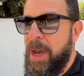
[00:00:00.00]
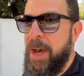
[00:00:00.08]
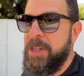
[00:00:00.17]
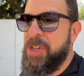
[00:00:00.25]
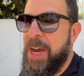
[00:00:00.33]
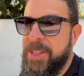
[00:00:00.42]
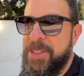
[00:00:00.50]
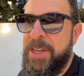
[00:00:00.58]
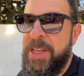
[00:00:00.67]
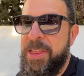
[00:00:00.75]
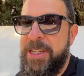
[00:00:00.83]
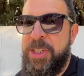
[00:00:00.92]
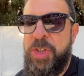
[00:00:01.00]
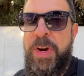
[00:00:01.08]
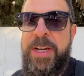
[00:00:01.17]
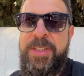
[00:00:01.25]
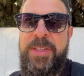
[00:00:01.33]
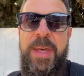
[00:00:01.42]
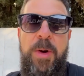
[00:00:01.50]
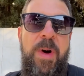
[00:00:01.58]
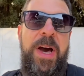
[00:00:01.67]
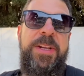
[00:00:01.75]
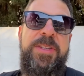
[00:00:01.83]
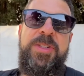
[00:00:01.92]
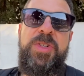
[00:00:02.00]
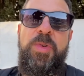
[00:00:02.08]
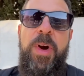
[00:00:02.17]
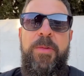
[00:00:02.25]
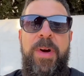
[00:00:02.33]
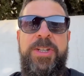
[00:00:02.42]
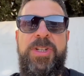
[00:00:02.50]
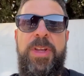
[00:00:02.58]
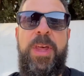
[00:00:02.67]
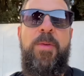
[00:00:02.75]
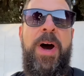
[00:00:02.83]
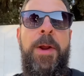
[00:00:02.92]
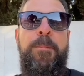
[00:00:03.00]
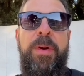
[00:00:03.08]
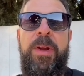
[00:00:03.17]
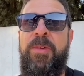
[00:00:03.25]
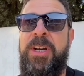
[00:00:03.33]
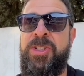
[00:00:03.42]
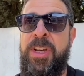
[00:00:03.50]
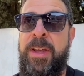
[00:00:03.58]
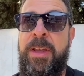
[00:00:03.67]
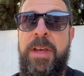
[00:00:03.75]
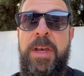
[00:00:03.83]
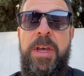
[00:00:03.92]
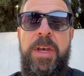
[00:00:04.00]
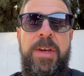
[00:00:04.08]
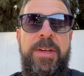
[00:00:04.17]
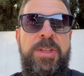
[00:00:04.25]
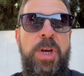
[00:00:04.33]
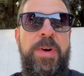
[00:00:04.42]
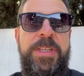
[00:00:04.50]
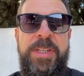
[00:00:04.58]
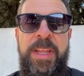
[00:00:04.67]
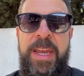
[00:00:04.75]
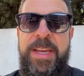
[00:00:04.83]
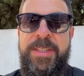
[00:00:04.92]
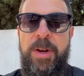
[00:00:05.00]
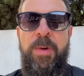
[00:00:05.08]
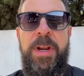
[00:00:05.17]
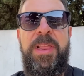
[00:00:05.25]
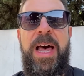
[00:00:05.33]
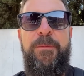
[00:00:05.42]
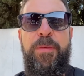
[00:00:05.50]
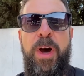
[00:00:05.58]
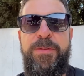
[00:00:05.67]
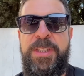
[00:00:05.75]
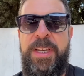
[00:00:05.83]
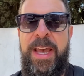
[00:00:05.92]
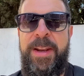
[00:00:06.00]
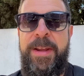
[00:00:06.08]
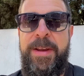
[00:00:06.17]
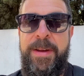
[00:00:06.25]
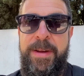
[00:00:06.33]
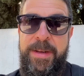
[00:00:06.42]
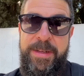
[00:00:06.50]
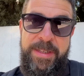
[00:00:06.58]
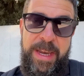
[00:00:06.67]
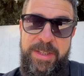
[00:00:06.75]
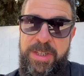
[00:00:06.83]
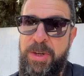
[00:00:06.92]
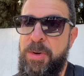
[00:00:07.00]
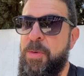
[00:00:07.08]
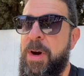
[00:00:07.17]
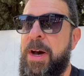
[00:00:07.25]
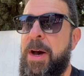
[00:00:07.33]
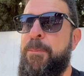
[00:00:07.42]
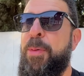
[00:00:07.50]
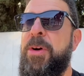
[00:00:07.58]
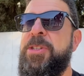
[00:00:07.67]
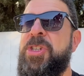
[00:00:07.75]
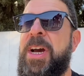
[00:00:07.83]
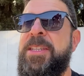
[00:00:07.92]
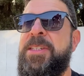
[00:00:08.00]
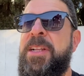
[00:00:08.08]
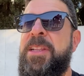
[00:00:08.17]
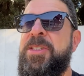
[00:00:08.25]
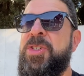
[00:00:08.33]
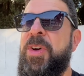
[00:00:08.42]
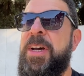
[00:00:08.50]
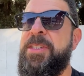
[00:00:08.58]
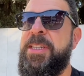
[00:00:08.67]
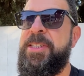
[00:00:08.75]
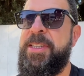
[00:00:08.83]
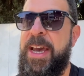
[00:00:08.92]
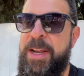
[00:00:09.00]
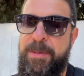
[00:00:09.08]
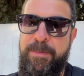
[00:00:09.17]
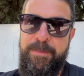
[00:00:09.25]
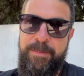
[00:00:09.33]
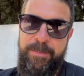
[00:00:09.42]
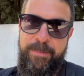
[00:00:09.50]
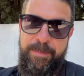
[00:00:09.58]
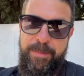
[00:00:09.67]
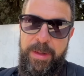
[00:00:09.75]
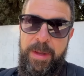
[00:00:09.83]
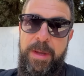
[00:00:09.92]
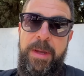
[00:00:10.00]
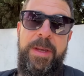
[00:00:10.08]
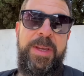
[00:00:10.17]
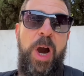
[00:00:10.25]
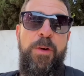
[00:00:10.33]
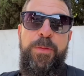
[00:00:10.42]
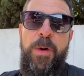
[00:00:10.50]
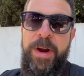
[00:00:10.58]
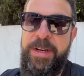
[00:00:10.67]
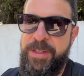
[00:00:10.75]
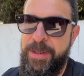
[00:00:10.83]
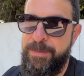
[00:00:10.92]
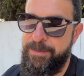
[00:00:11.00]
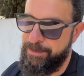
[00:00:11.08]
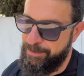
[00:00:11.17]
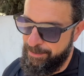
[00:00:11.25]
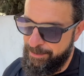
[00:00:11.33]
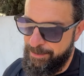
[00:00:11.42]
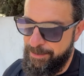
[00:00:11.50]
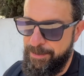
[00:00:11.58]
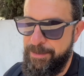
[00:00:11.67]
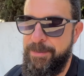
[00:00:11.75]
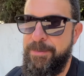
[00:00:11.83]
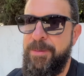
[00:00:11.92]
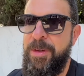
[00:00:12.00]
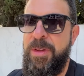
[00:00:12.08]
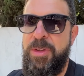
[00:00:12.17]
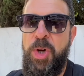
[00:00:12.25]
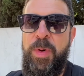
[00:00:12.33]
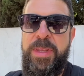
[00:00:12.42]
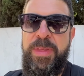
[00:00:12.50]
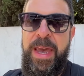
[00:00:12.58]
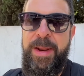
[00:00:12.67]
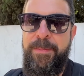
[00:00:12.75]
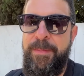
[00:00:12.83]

Johnson and Liz Truss, they want to destroy Russia. They want to bring Russia to its knees. And what did Lavrov say to Boris Johnson and Liz Truss? He said, go for it. Do it then.